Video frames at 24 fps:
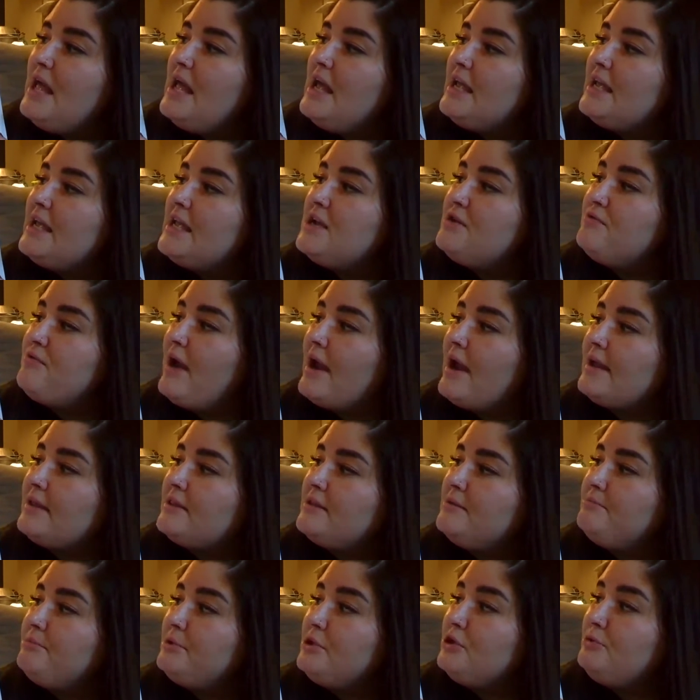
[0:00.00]
He rang
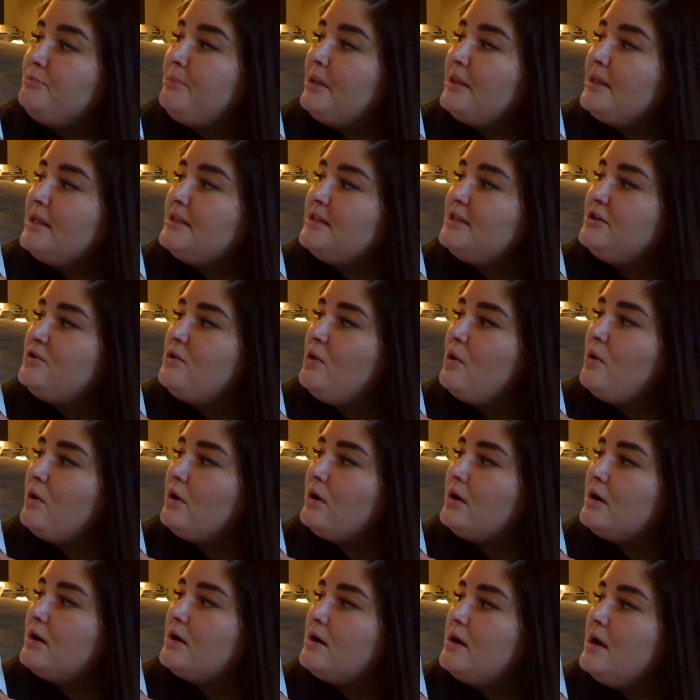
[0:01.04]
the bluebell at the
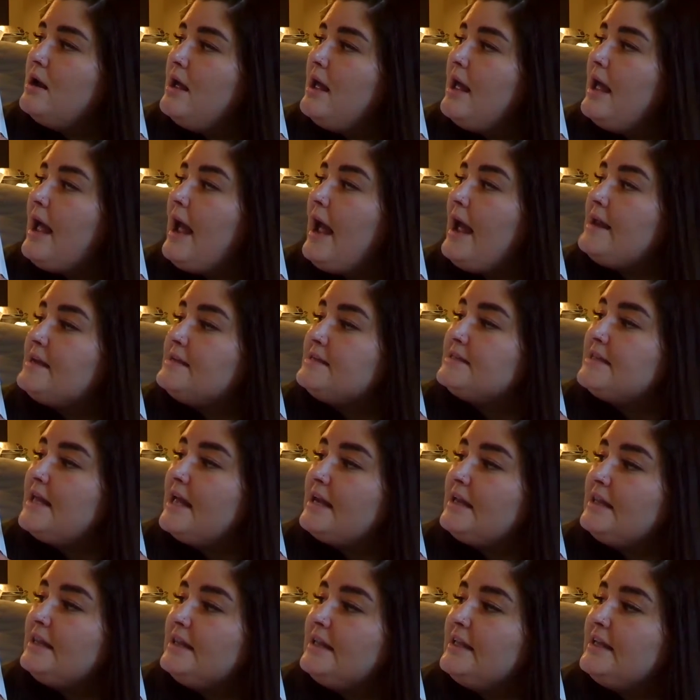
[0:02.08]
door and
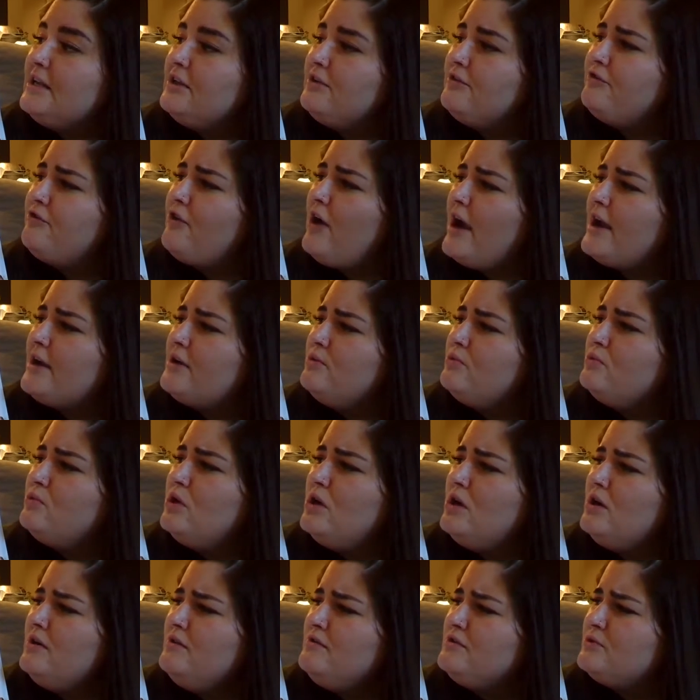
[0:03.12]
said, "Little frightened
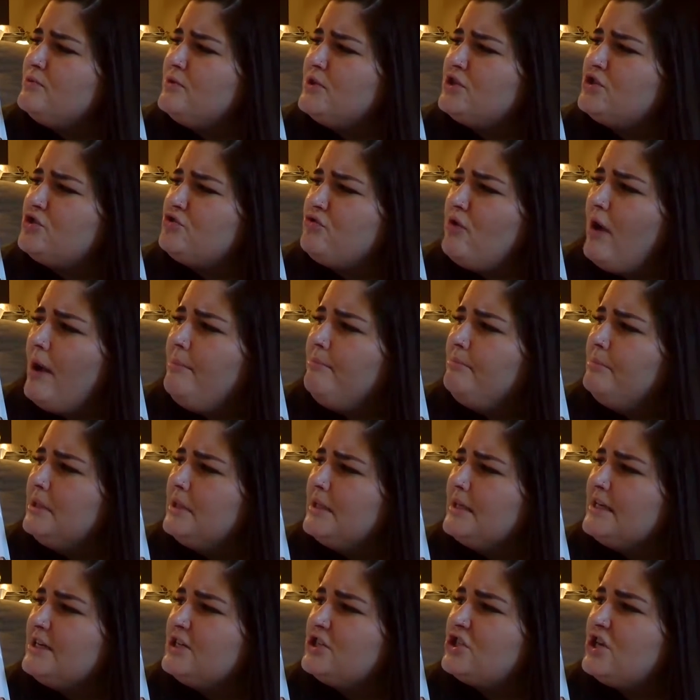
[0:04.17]
wolves with
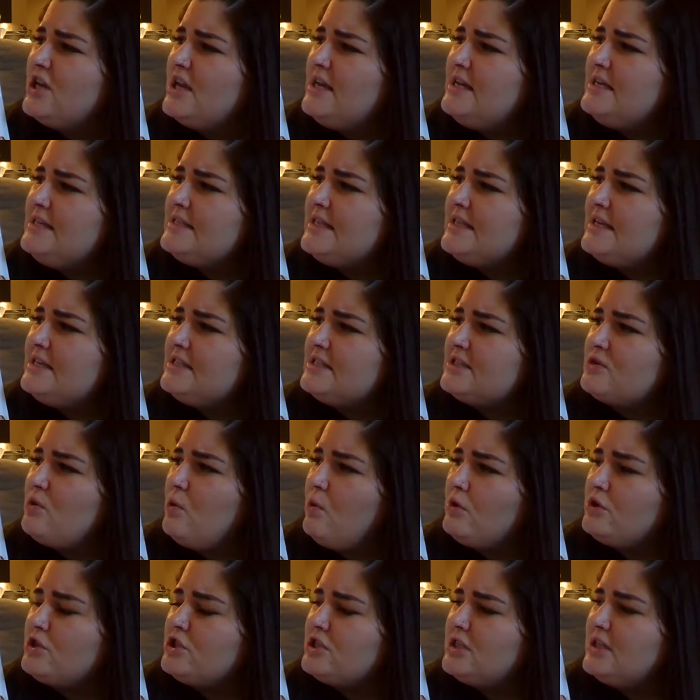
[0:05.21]
trembling chins and
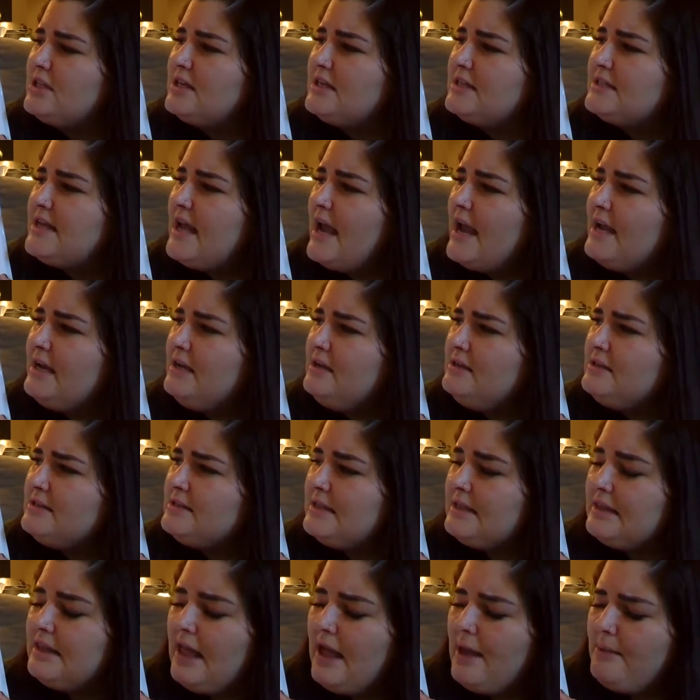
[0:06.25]
scorched little tails,
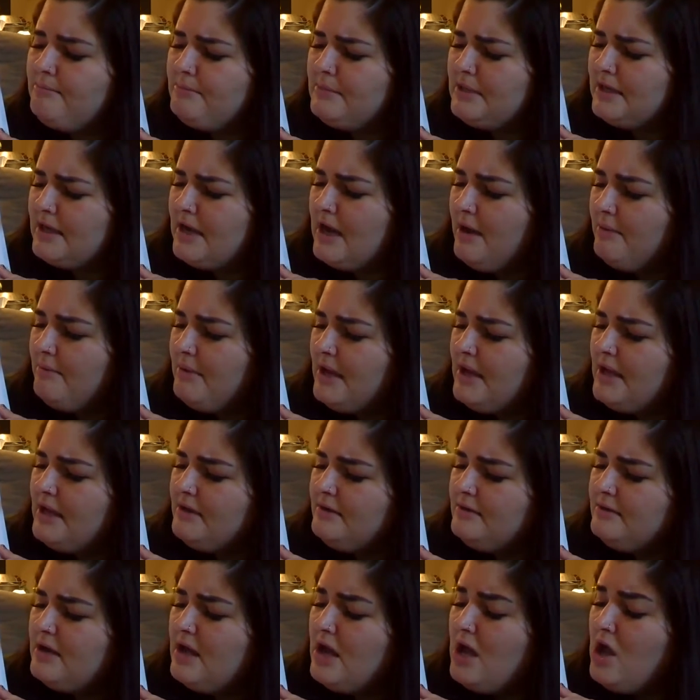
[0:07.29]
let me come in."
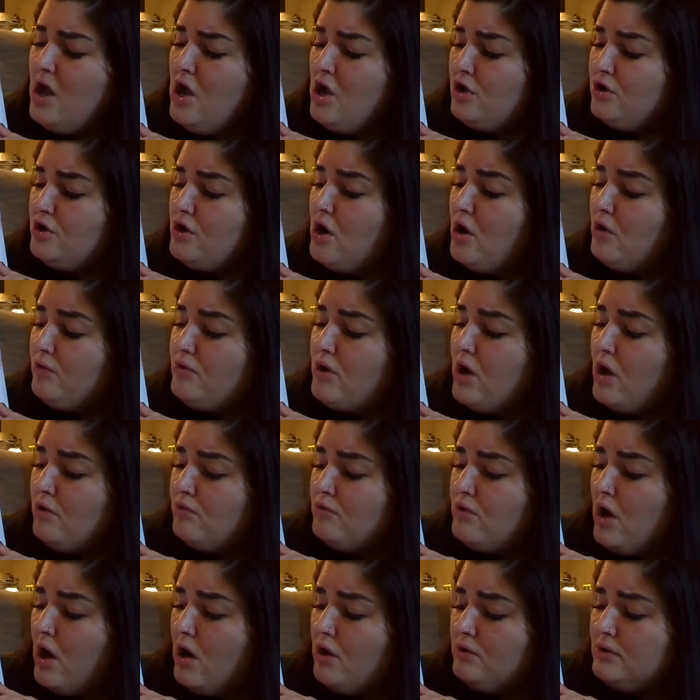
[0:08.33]
"No, no,
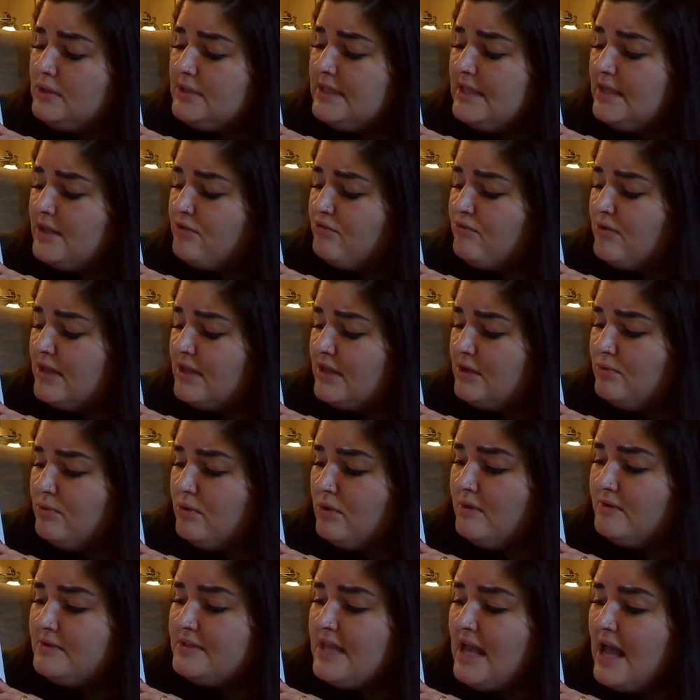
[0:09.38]
no," said the three little
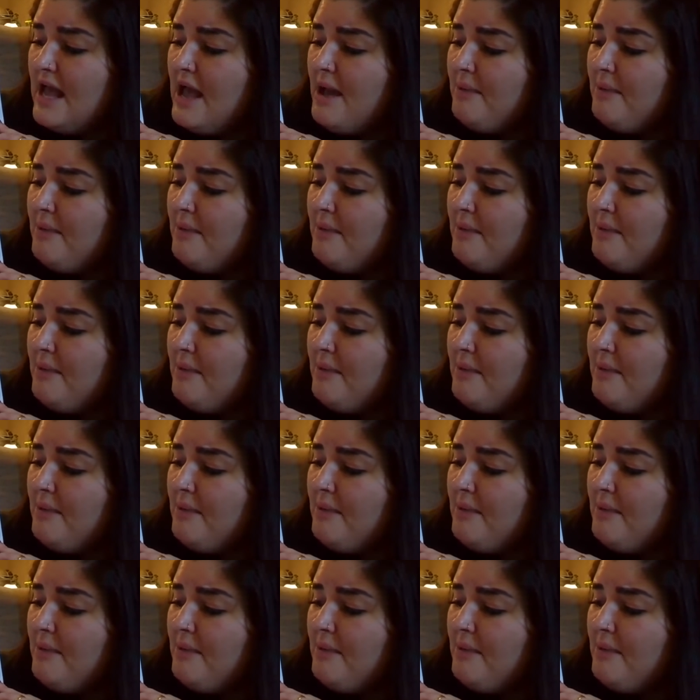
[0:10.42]
wolves.